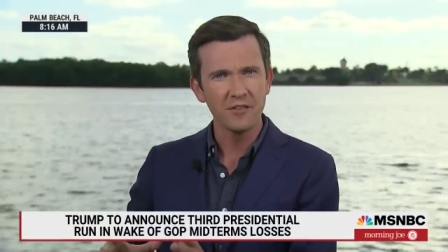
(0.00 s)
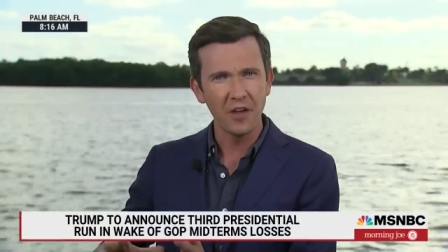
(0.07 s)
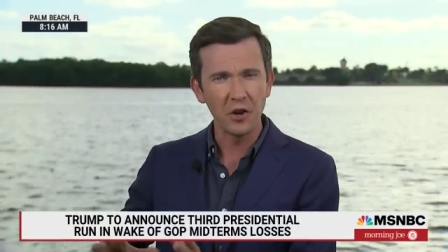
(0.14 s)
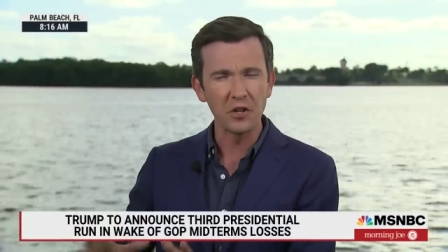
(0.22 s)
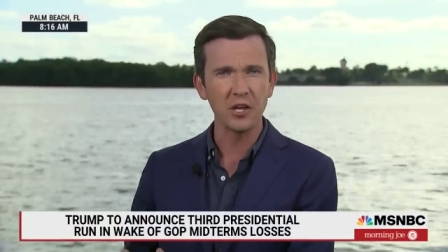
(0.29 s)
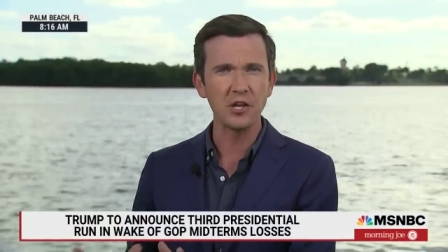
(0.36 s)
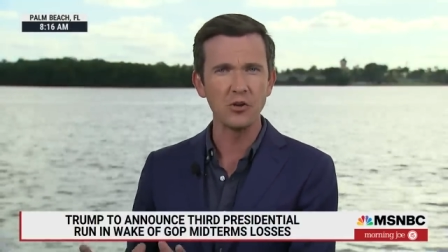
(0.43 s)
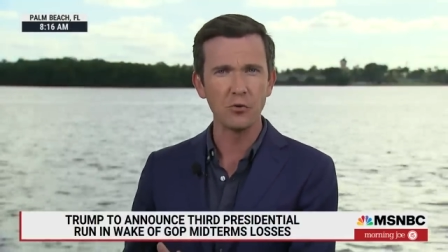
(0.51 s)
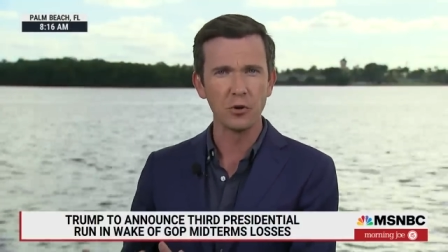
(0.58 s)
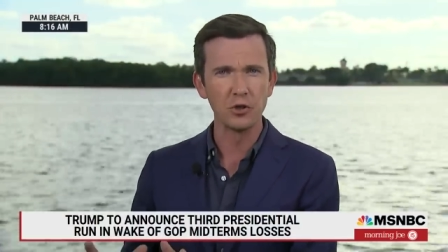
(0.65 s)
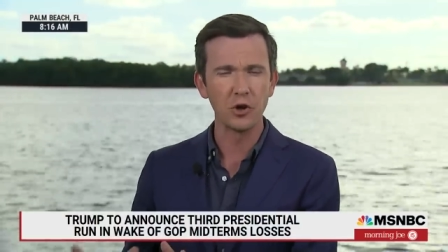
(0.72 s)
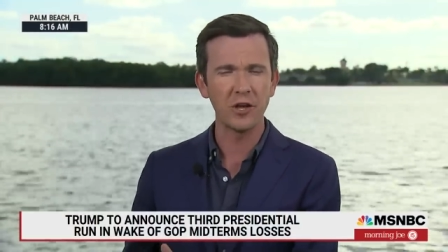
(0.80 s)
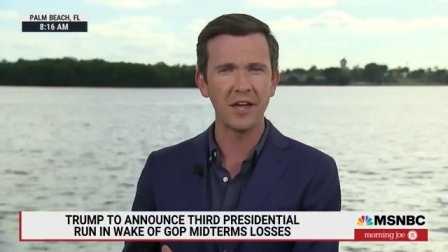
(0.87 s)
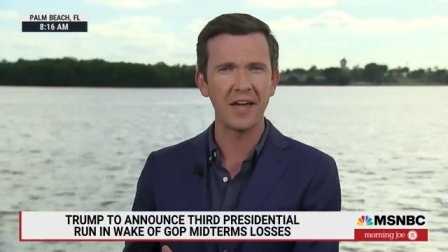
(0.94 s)
suddenly you
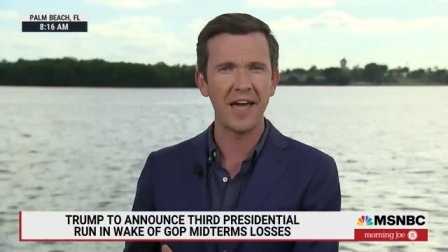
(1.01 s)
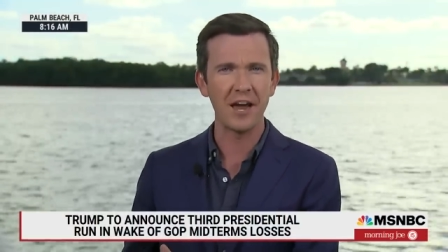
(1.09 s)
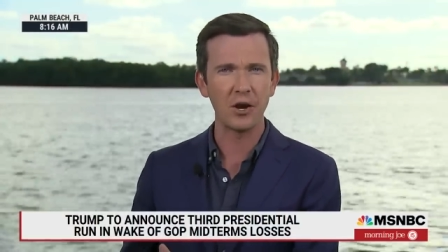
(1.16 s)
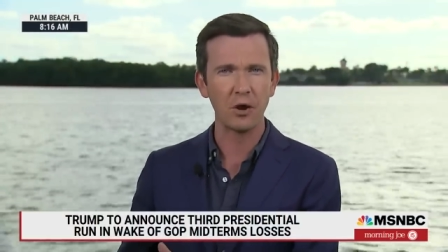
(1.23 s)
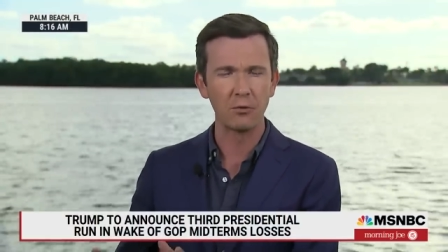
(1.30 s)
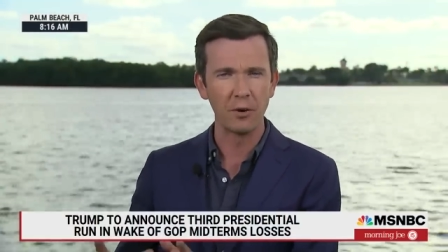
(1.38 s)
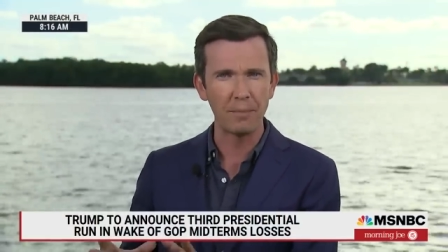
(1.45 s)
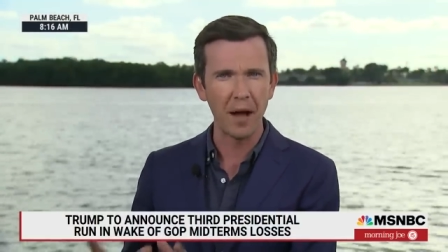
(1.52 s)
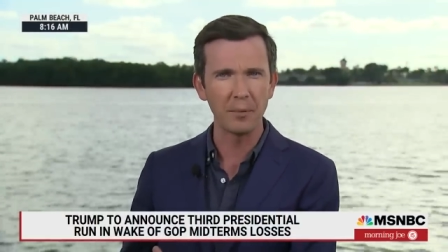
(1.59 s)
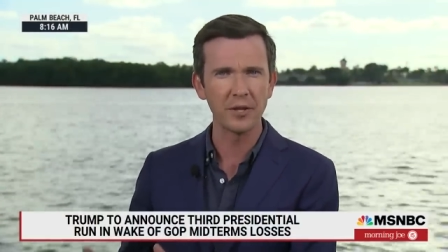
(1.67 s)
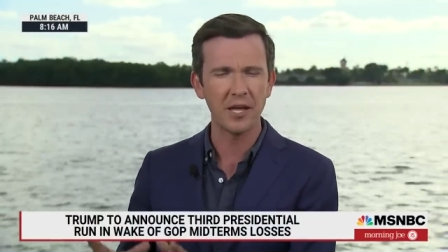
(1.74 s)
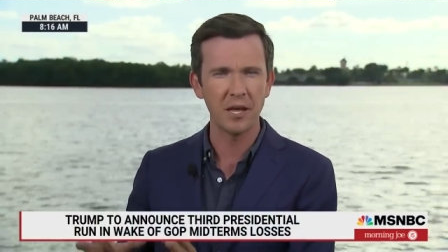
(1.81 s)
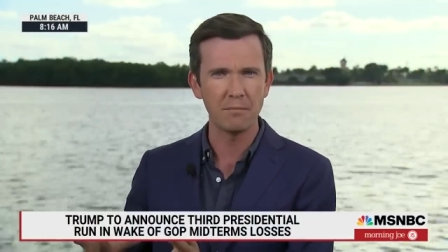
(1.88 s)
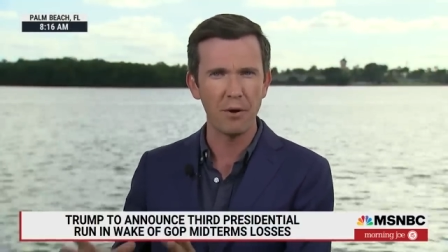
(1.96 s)
are looking at a
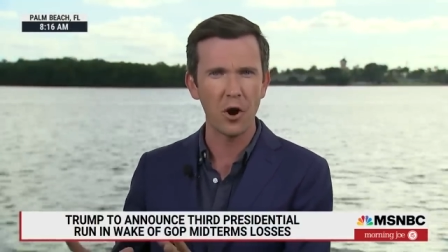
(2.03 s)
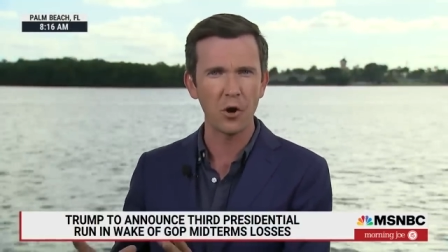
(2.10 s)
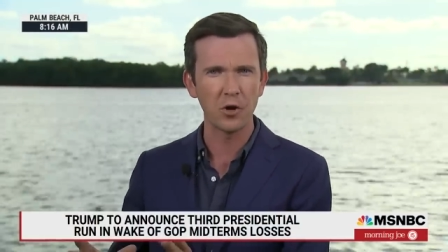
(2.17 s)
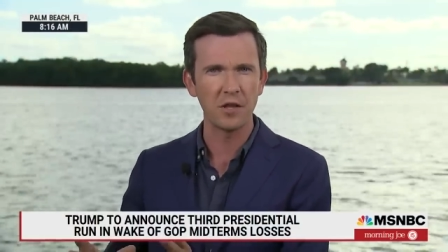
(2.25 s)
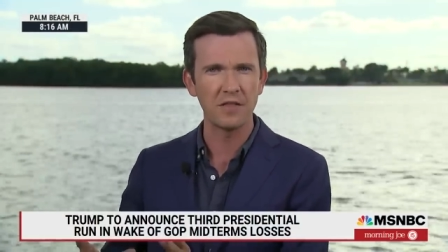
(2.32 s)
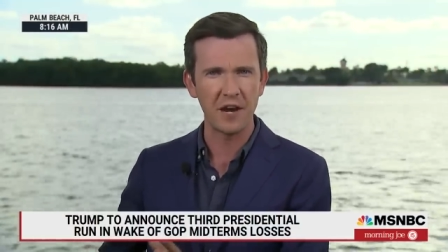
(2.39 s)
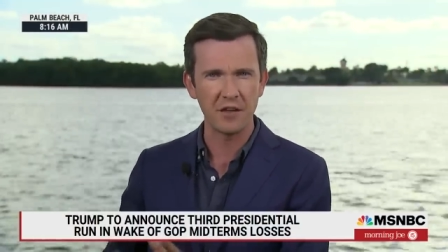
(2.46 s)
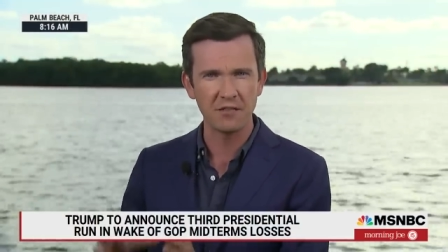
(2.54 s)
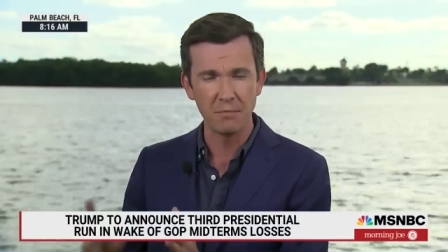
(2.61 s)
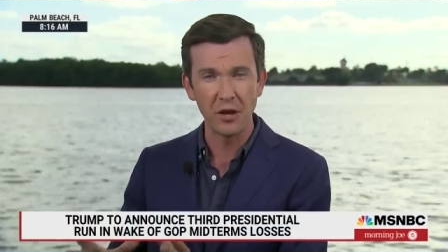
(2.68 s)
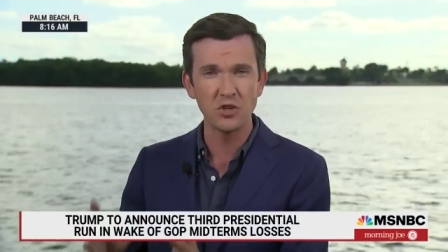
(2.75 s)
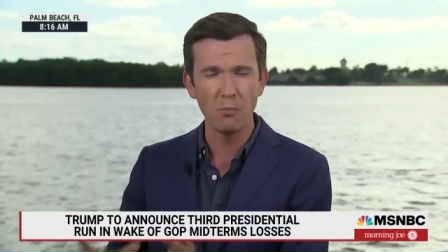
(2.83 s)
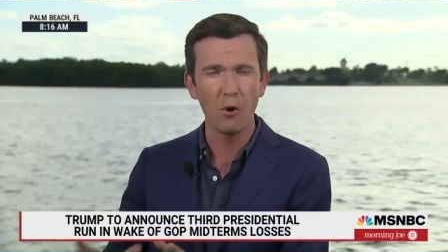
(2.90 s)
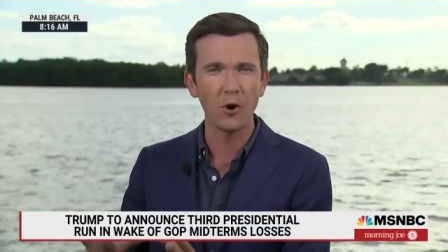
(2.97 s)
Republican Party that is
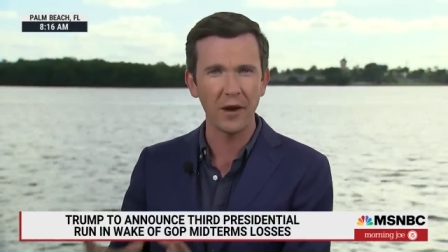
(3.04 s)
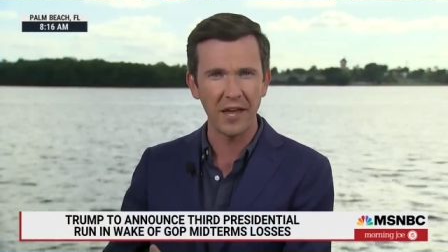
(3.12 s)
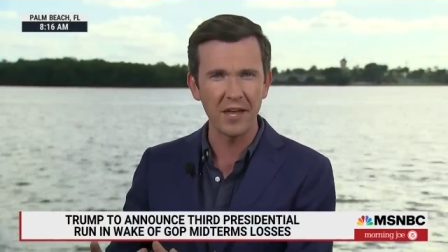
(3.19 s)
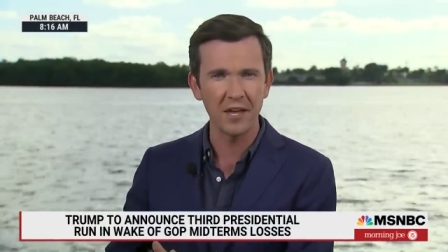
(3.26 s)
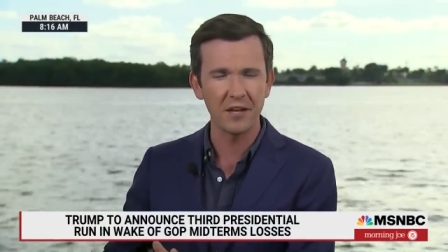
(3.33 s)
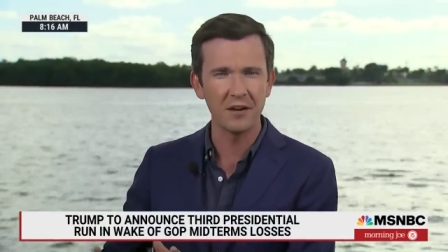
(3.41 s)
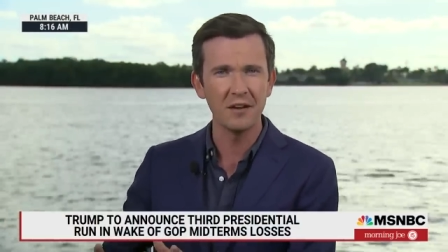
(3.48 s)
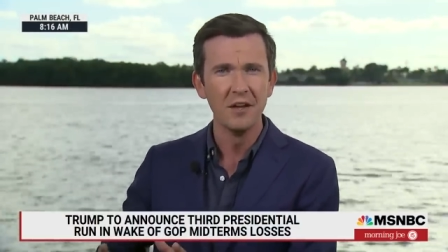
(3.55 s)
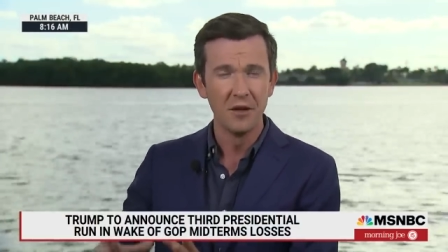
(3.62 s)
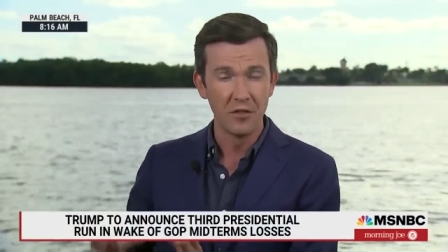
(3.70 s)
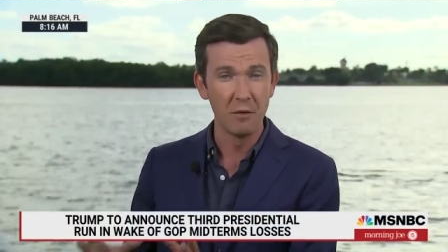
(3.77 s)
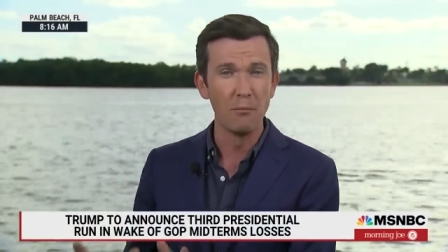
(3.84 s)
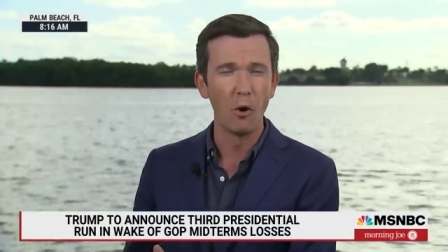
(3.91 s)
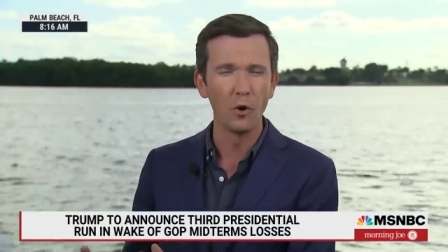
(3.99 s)
much more in
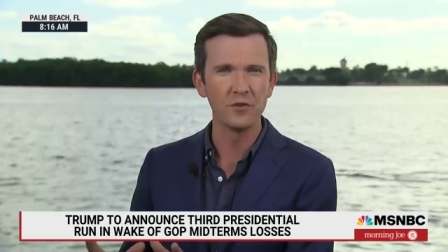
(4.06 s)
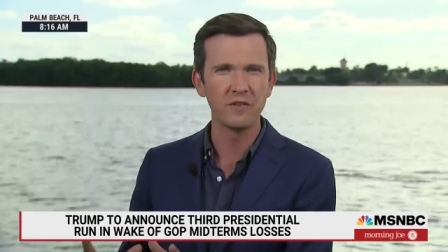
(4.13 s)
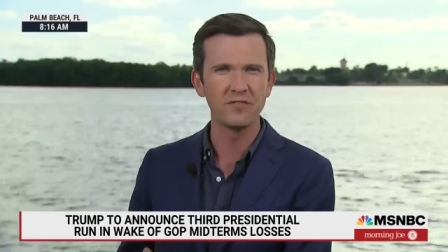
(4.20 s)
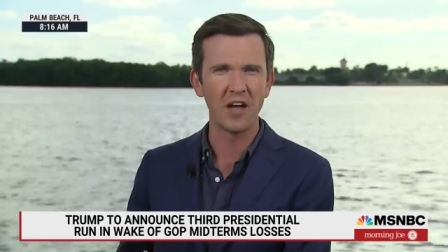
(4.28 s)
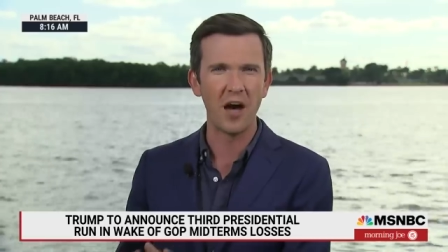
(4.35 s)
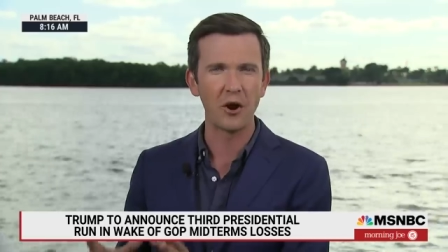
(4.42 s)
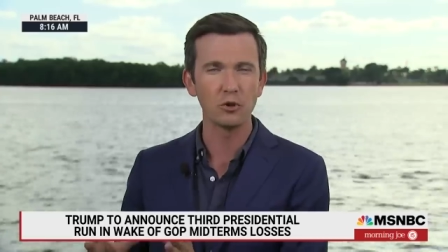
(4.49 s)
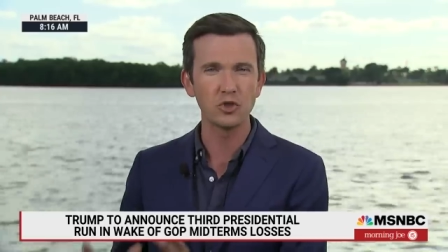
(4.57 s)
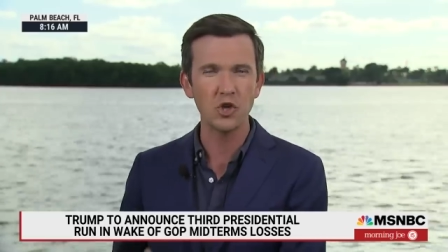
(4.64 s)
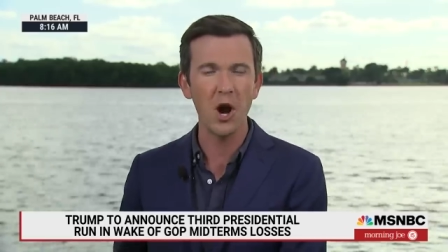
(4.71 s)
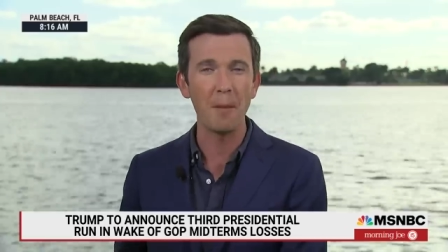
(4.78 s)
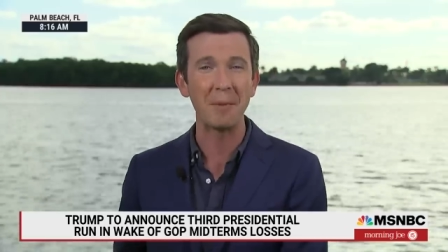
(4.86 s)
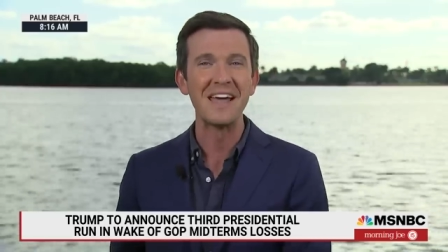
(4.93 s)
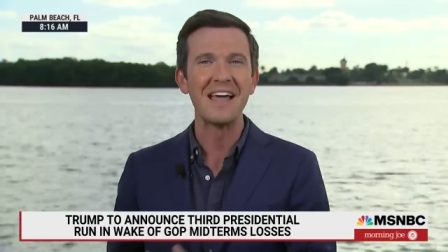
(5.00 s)
the mold of Donald
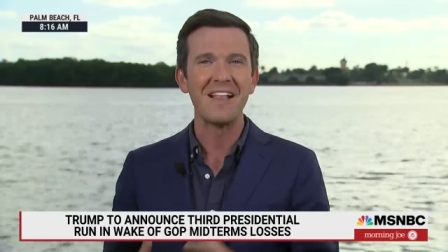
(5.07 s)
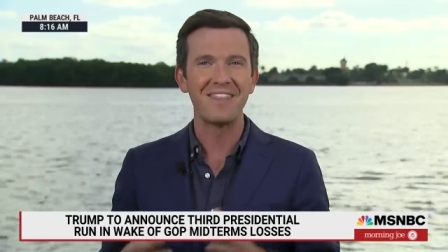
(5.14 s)
Trump.